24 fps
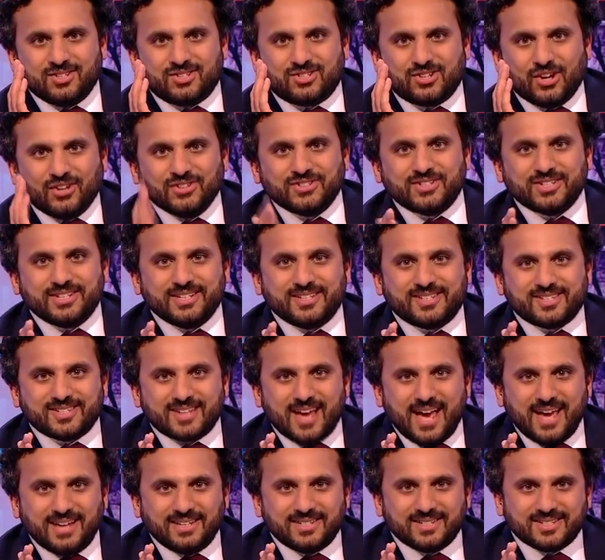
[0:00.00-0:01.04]
Johnson
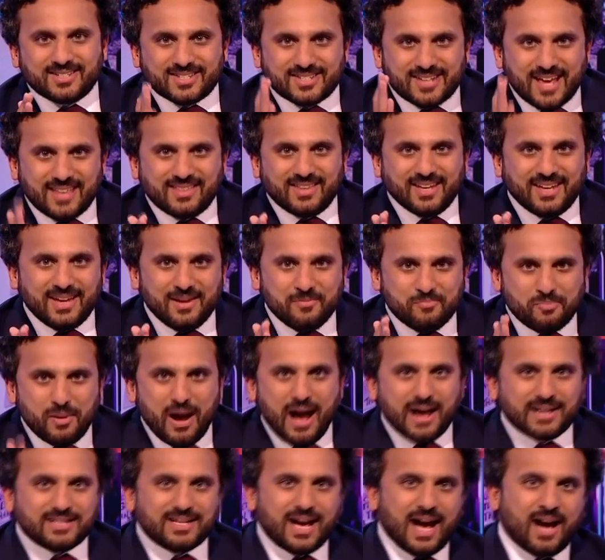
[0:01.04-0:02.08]
instead said that he
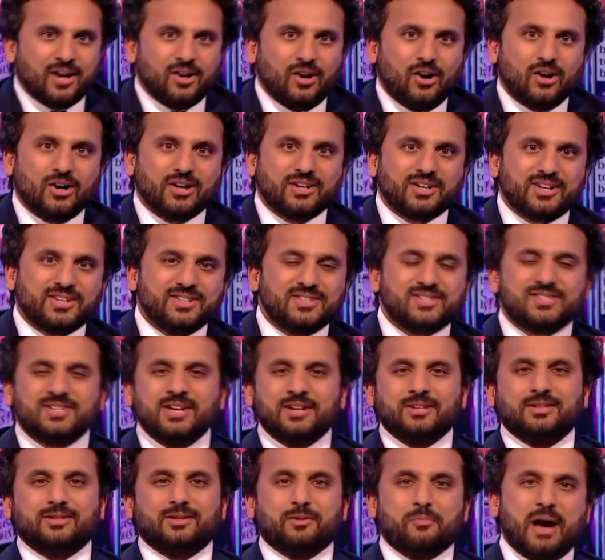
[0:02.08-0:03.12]
backed Hancock and
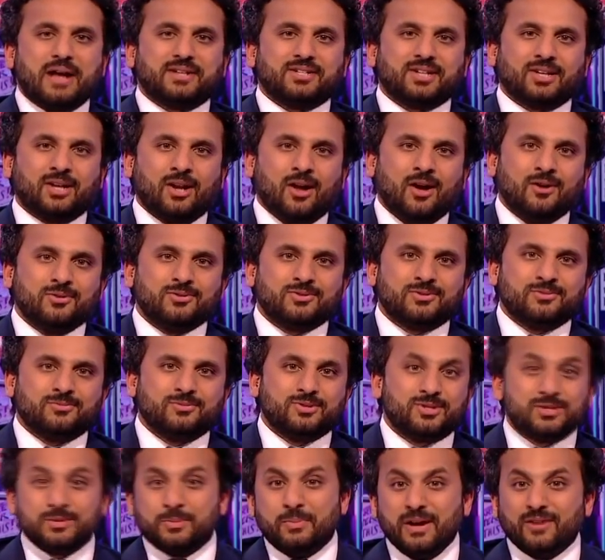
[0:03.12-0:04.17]
considered the matter closed,
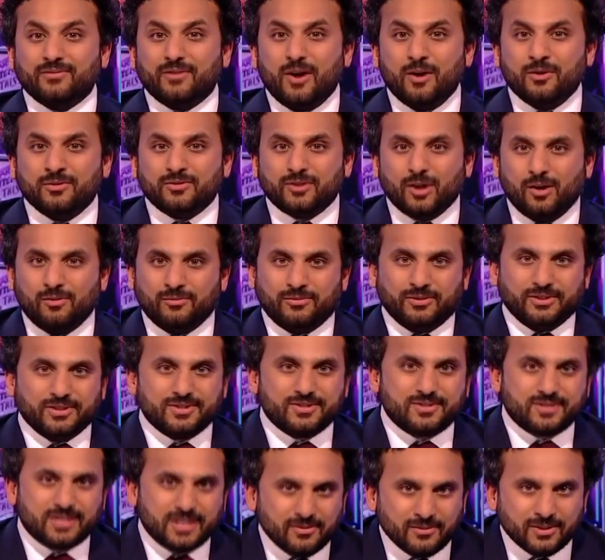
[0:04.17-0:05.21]
which is a big vote of
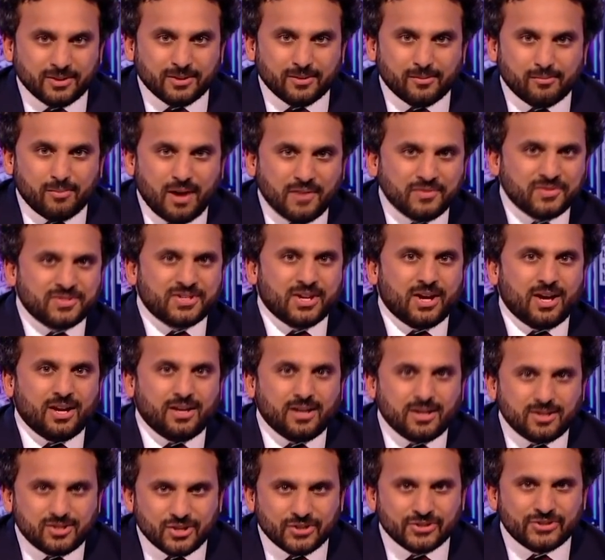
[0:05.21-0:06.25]
confidence, given that months
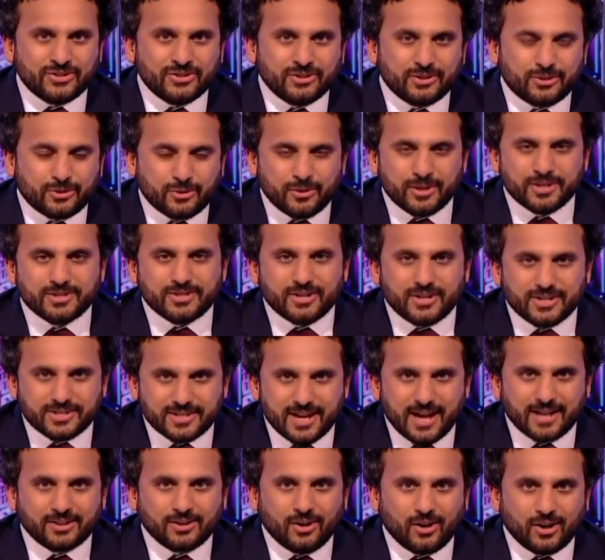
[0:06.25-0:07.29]
earlier Johnson had criticised
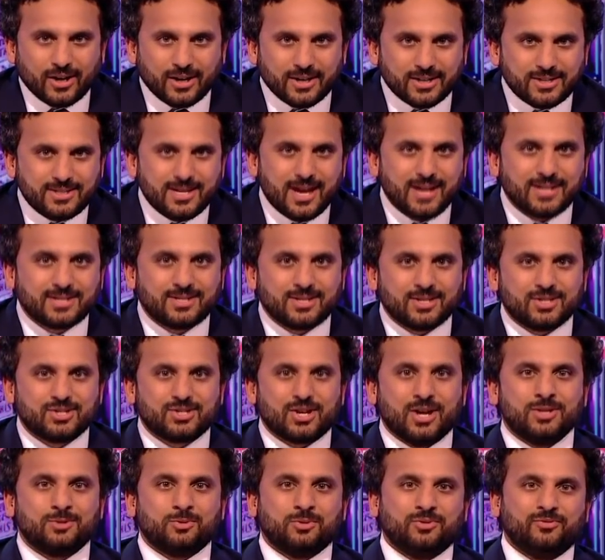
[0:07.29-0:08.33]
Hancock in a text
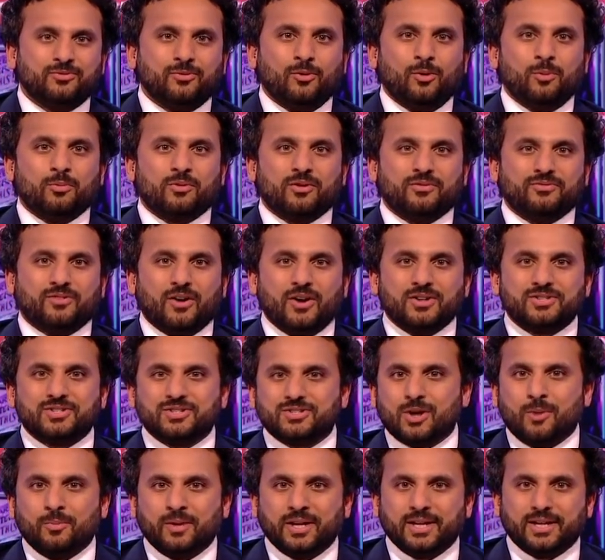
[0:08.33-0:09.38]
exchange with former advisor
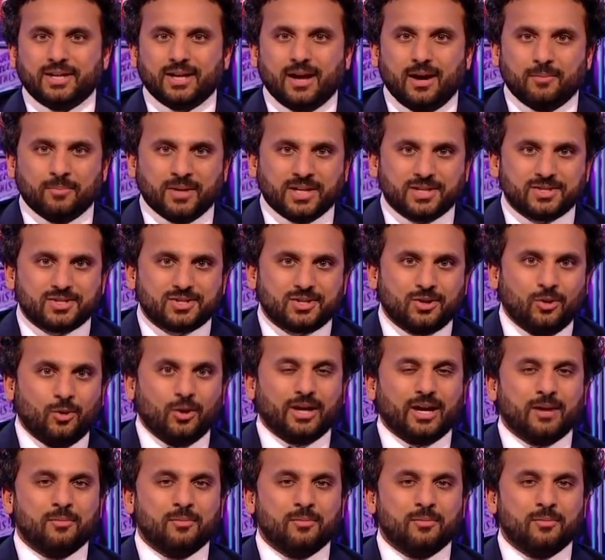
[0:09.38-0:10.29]
Dominic Cummings, calling